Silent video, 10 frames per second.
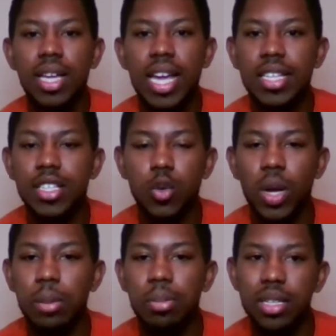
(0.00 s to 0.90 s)
it's a
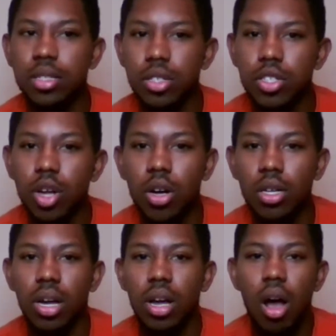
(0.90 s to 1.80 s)
great place to start
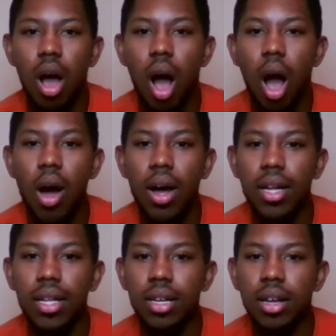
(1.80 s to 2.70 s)
on